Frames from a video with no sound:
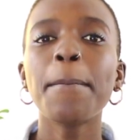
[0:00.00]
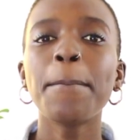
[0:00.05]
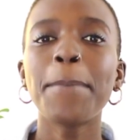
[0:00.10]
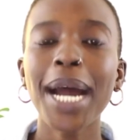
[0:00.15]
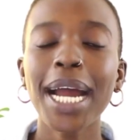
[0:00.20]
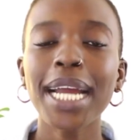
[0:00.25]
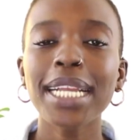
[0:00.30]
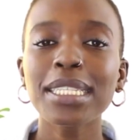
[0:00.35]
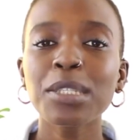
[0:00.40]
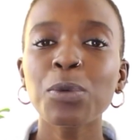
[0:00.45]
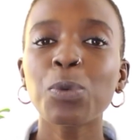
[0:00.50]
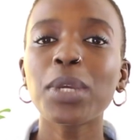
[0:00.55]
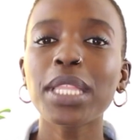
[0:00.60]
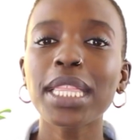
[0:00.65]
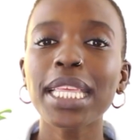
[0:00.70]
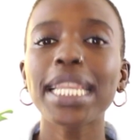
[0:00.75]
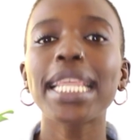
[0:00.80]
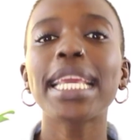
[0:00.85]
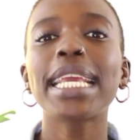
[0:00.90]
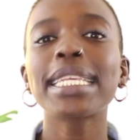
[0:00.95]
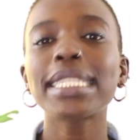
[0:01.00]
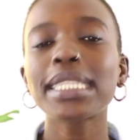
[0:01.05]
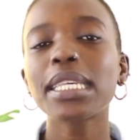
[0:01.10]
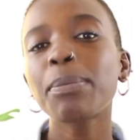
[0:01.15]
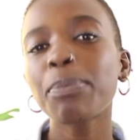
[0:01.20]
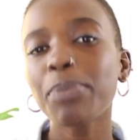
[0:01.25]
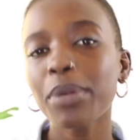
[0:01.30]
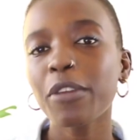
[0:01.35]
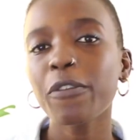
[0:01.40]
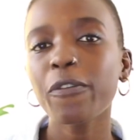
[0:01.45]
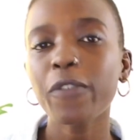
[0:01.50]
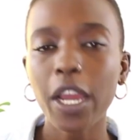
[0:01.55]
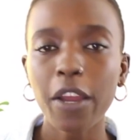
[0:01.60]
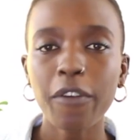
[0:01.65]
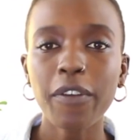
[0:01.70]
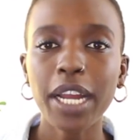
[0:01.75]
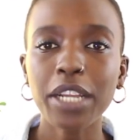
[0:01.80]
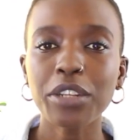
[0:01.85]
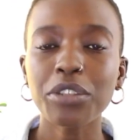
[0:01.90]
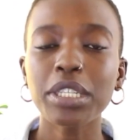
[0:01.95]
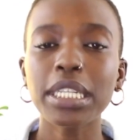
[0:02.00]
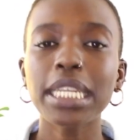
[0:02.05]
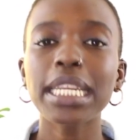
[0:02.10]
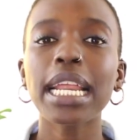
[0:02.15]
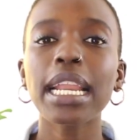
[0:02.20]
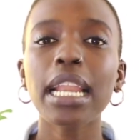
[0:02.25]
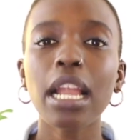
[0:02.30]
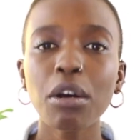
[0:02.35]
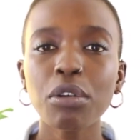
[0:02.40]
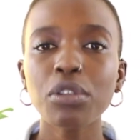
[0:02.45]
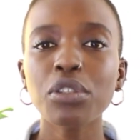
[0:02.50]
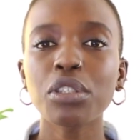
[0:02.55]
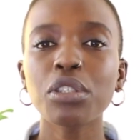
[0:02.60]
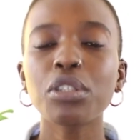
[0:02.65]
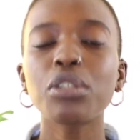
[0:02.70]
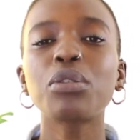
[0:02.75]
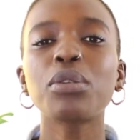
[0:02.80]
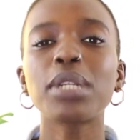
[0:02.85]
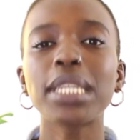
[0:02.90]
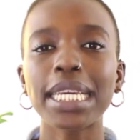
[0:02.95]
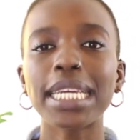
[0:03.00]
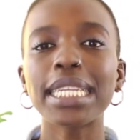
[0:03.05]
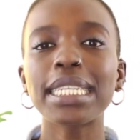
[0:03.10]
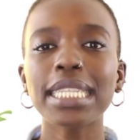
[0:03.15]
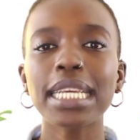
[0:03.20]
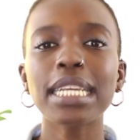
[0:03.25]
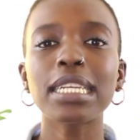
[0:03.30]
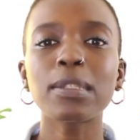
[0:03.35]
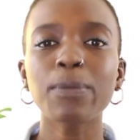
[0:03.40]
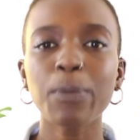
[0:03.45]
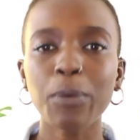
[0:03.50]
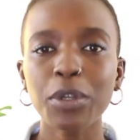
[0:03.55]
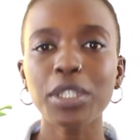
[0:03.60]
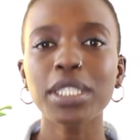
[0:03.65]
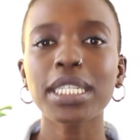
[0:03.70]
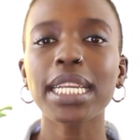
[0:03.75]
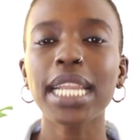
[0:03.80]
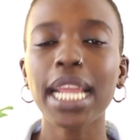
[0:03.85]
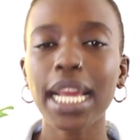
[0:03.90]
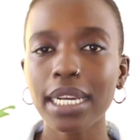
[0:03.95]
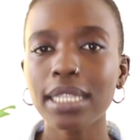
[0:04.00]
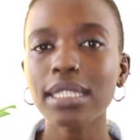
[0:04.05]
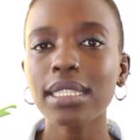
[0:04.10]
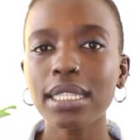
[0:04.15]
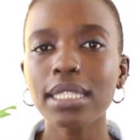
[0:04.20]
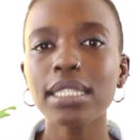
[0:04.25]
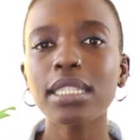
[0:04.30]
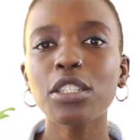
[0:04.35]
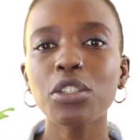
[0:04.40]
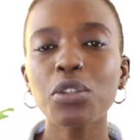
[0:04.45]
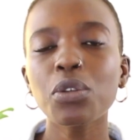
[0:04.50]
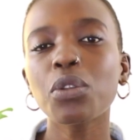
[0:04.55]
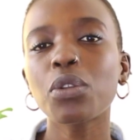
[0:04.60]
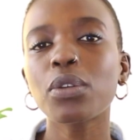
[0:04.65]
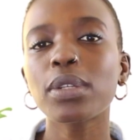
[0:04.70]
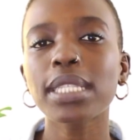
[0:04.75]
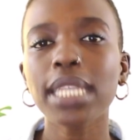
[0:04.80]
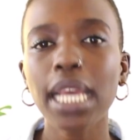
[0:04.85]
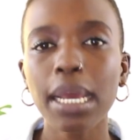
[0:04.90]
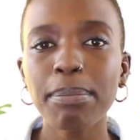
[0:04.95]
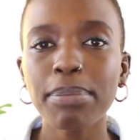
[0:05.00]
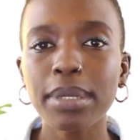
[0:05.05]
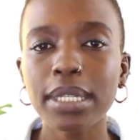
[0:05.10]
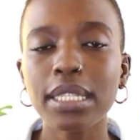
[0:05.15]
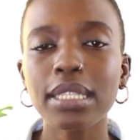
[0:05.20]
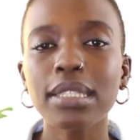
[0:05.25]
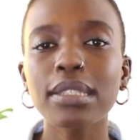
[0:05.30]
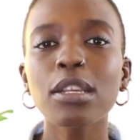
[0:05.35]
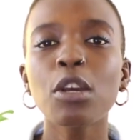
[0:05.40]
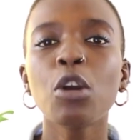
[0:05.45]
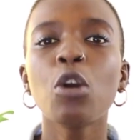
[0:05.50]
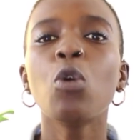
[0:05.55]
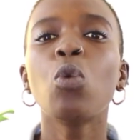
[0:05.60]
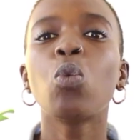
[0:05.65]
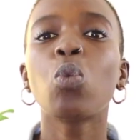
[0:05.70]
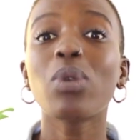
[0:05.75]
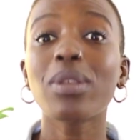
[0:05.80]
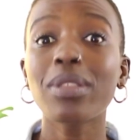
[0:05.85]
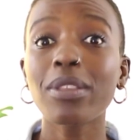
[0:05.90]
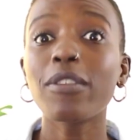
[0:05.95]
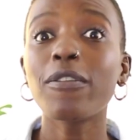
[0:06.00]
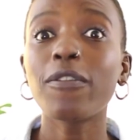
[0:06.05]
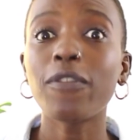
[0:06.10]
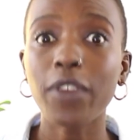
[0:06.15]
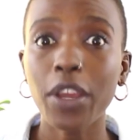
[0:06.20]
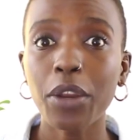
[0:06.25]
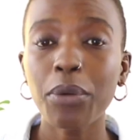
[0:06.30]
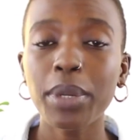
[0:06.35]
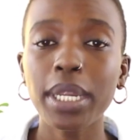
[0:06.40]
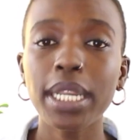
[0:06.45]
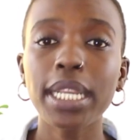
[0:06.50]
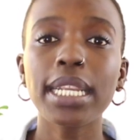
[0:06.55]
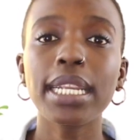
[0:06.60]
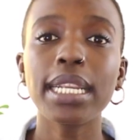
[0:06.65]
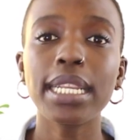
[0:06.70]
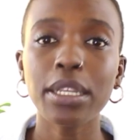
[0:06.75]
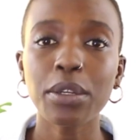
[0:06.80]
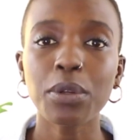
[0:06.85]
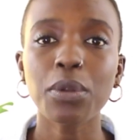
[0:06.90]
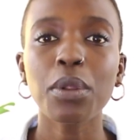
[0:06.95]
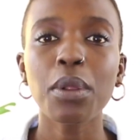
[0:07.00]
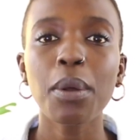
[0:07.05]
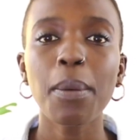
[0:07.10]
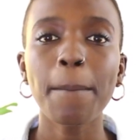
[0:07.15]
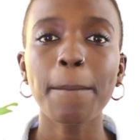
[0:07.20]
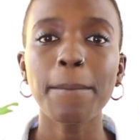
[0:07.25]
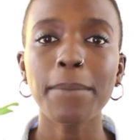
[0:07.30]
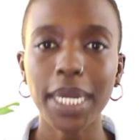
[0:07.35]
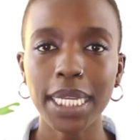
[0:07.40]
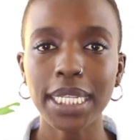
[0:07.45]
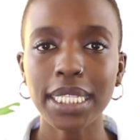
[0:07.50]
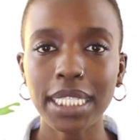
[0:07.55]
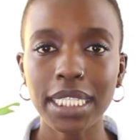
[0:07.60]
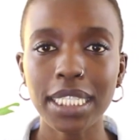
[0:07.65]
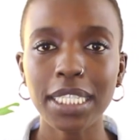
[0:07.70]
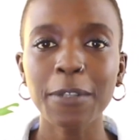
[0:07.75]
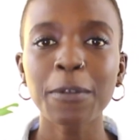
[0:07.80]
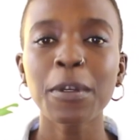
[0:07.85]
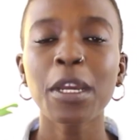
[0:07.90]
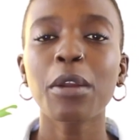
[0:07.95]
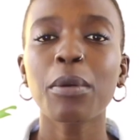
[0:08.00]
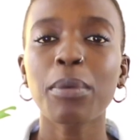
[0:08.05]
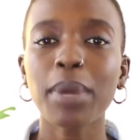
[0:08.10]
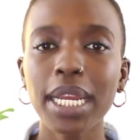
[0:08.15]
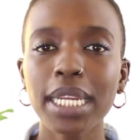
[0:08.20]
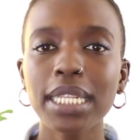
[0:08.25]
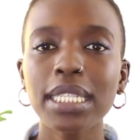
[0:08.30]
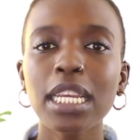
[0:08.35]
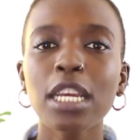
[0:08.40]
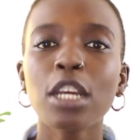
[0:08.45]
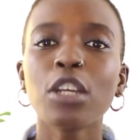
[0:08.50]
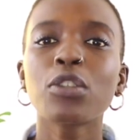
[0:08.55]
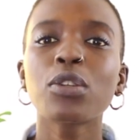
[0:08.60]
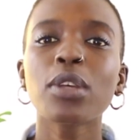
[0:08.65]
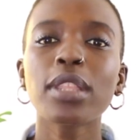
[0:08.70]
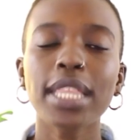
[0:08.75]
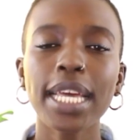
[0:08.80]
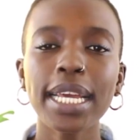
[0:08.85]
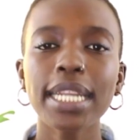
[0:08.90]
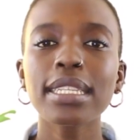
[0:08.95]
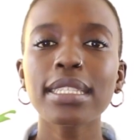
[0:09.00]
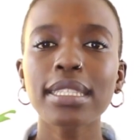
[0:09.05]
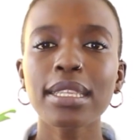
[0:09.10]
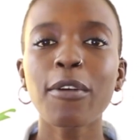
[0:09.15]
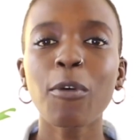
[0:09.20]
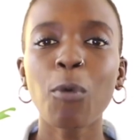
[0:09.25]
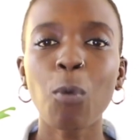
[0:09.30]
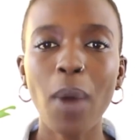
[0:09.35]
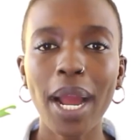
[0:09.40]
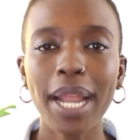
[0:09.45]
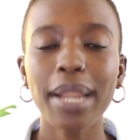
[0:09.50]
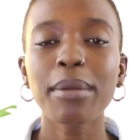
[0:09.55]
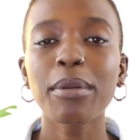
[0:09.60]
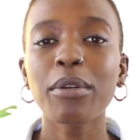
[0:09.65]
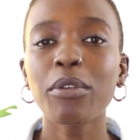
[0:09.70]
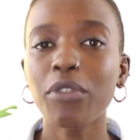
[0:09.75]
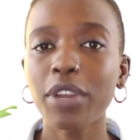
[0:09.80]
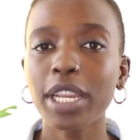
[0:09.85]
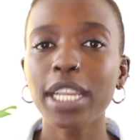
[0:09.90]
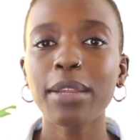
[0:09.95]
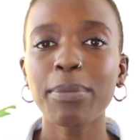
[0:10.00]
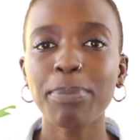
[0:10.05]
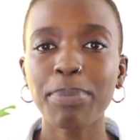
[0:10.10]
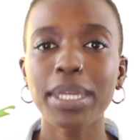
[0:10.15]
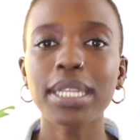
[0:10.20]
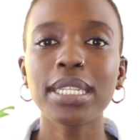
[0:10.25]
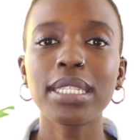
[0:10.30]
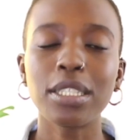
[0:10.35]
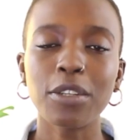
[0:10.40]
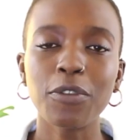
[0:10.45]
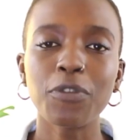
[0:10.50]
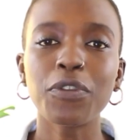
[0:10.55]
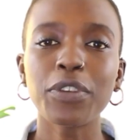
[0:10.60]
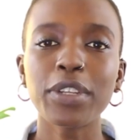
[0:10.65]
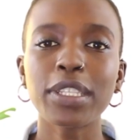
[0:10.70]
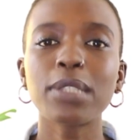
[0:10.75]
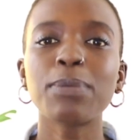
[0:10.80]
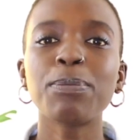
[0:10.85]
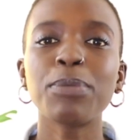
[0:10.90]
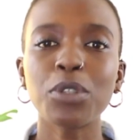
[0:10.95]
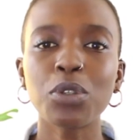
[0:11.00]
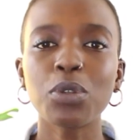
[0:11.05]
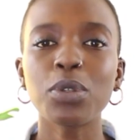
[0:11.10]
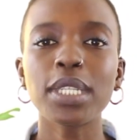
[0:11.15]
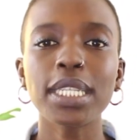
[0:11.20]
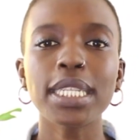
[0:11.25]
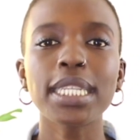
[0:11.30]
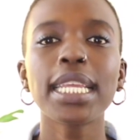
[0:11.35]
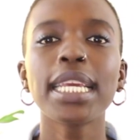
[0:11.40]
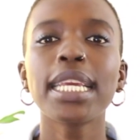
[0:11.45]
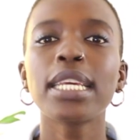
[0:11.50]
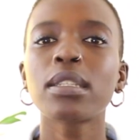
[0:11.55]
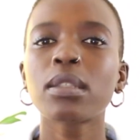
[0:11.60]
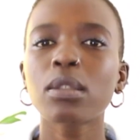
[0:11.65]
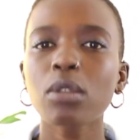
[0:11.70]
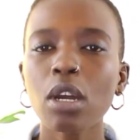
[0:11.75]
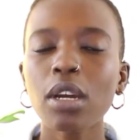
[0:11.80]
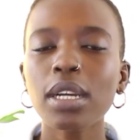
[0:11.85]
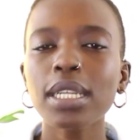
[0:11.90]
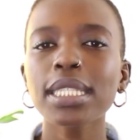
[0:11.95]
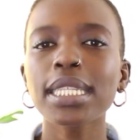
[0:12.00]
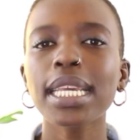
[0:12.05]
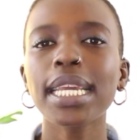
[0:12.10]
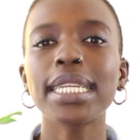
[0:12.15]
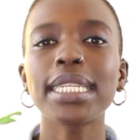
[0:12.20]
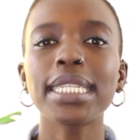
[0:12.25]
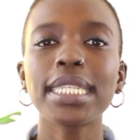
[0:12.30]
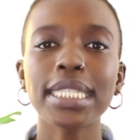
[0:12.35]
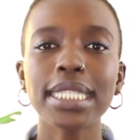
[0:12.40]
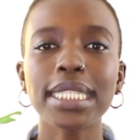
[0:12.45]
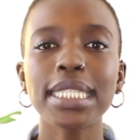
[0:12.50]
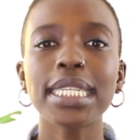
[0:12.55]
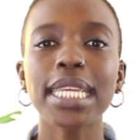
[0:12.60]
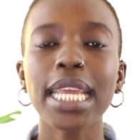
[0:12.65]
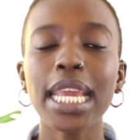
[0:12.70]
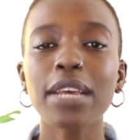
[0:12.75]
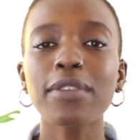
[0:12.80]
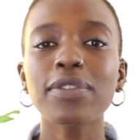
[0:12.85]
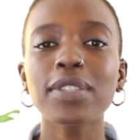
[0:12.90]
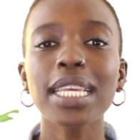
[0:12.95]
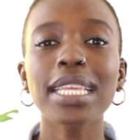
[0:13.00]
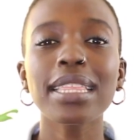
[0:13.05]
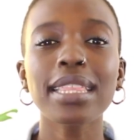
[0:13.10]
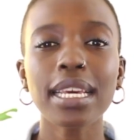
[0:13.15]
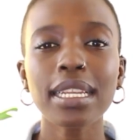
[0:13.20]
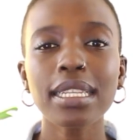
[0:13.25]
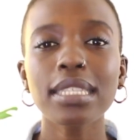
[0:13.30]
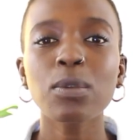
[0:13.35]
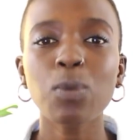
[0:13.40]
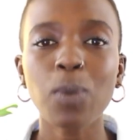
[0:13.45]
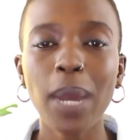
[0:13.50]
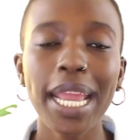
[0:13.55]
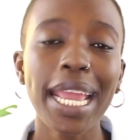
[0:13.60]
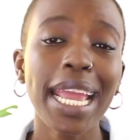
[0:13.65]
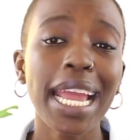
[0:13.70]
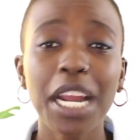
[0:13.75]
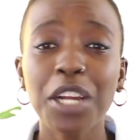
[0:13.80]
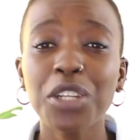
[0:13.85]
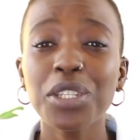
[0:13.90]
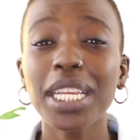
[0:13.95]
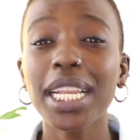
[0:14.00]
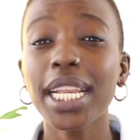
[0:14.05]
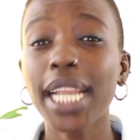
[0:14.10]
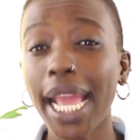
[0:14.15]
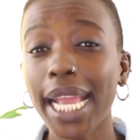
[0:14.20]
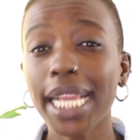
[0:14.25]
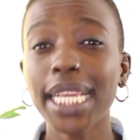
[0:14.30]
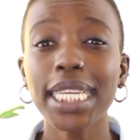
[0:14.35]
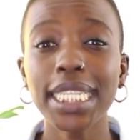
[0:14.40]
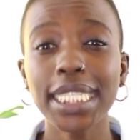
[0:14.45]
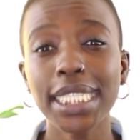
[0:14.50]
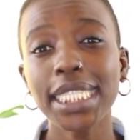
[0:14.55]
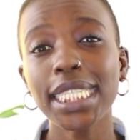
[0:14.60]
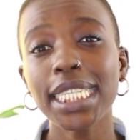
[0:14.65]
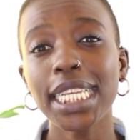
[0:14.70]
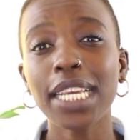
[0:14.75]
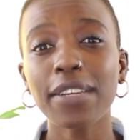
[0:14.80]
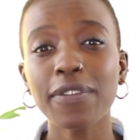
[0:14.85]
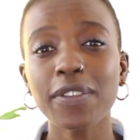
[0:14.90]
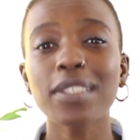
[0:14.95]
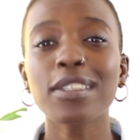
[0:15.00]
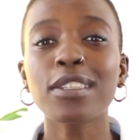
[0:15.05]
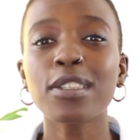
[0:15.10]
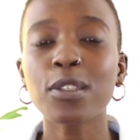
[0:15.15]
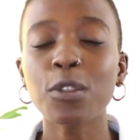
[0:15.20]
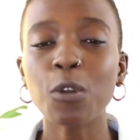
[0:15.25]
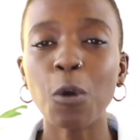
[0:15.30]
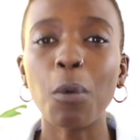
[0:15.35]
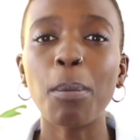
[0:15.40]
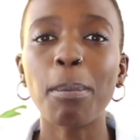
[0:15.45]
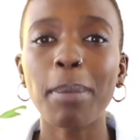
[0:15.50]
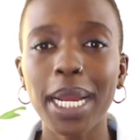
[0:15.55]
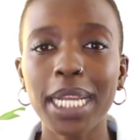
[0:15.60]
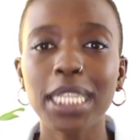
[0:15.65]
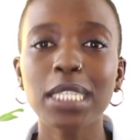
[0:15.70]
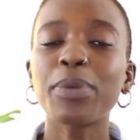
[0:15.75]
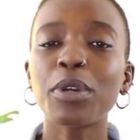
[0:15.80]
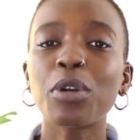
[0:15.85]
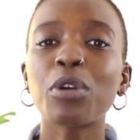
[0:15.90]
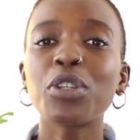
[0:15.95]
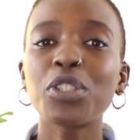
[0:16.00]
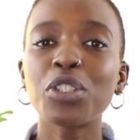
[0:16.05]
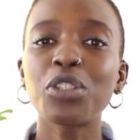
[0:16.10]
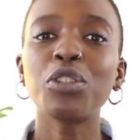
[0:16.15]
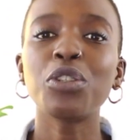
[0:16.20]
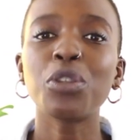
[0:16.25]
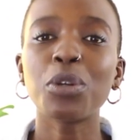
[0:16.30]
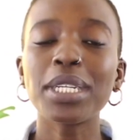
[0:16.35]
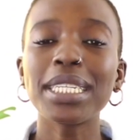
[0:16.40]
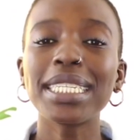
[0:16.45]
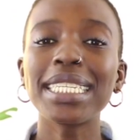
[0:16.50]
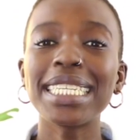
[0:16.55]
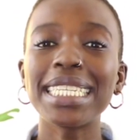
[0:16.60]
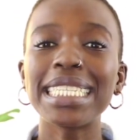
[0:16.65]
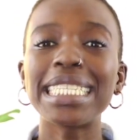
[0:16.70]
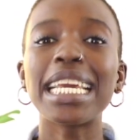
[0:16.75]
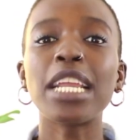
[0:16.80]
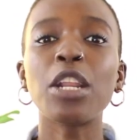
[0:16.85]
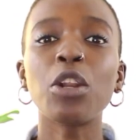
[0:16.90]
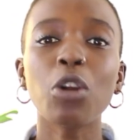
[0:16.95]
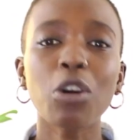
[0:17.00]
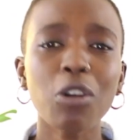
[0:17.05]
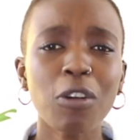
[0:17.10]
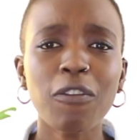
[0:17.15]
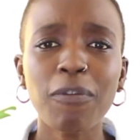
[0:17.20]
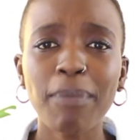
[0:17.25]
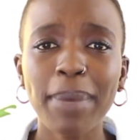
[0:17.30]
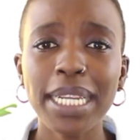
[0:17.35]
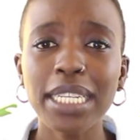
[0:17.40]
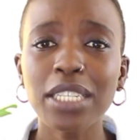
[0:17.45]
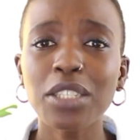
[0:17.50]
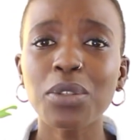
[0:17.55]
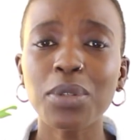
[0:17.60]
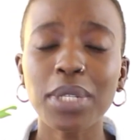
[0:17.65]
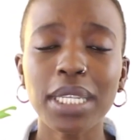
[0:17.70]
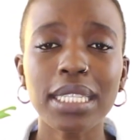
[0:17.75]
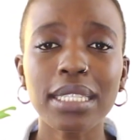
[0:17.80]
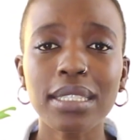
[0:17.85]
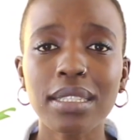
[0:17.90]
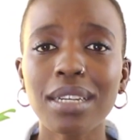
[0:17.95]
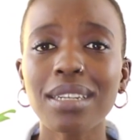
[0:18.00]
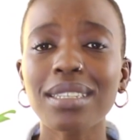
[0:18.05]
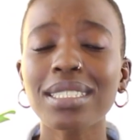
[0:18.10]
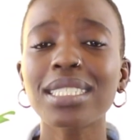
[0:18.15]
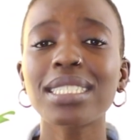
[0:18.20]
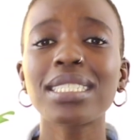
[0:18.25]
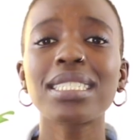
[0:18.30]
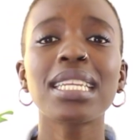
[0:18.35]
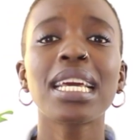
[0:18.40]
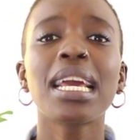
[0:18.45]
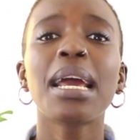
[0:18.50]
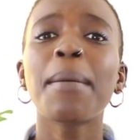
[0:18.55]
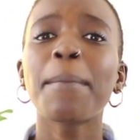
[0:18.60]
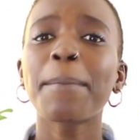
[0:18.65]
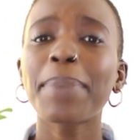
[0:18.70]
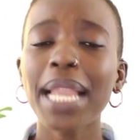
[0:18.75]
But with an S&P 500, it allows you to get exposure and access into those companies with a very little money, right? So that is one really big difference between stocks and ETFs, and that is why I actually like ETFs so much, because you don't need a lot of money to get started.